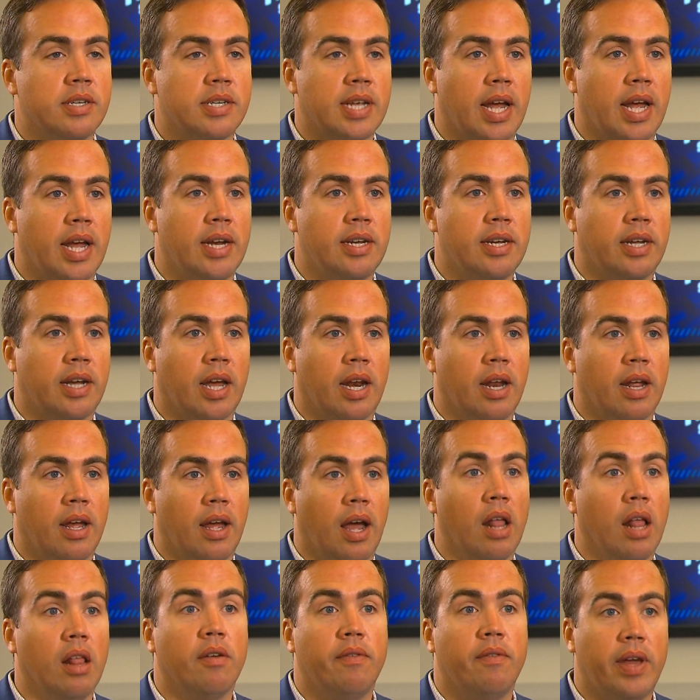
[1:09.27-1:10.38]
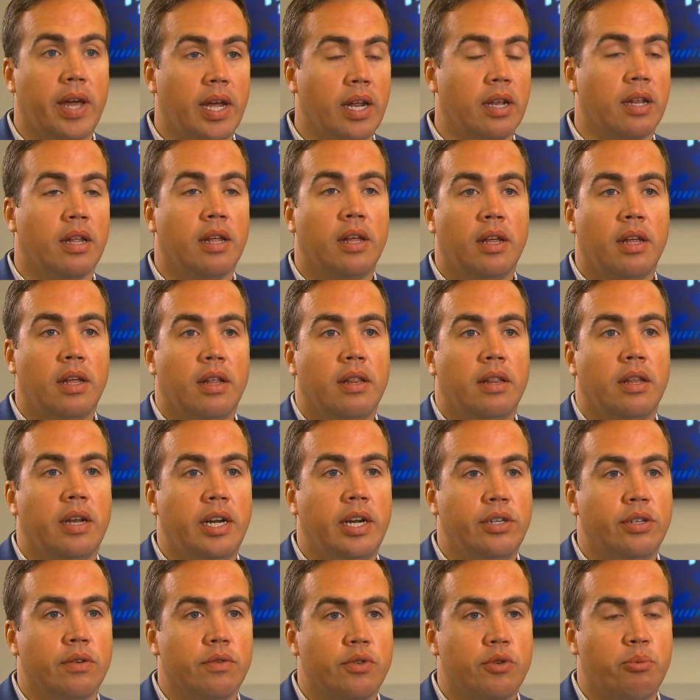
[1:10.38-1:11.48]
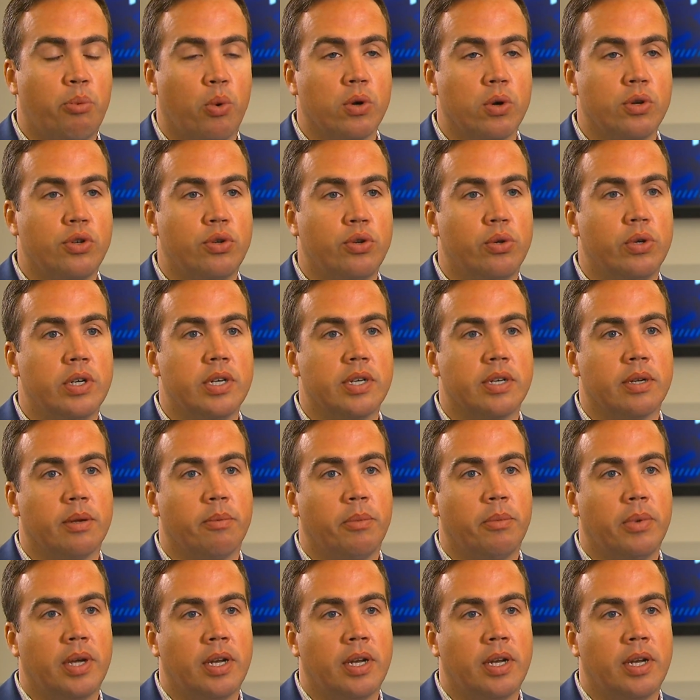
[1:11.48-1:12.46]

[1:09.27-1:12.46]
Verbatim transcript: designed to kind of elevate the nature of sports tourism.